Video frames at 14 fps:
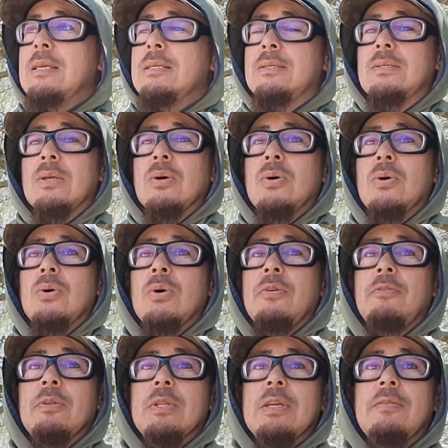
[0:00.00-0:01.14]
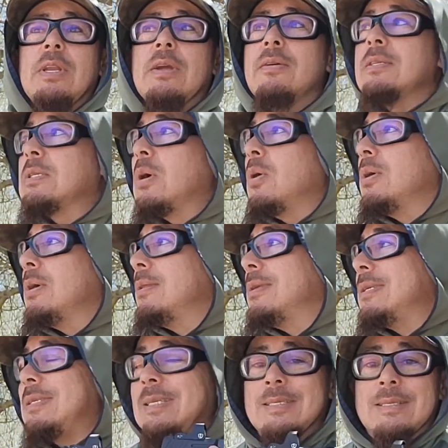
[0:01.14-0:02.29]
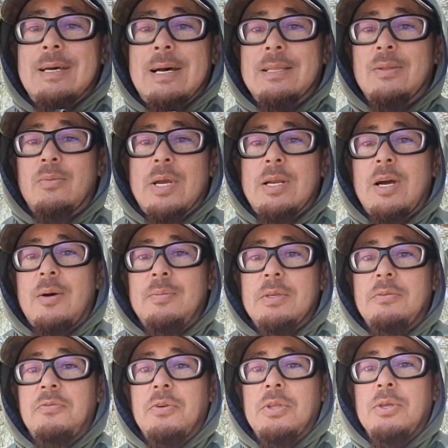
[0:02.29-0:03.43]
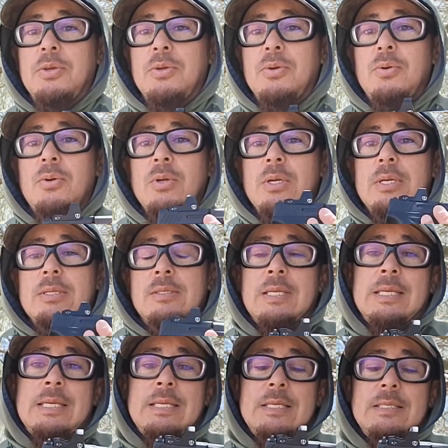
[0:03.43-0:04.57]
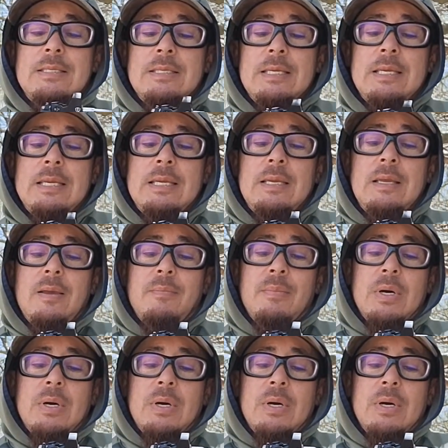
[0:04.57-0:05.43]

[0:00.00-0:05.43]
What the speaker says: So if you live in Arizona, this is not the right optic for you to EDC.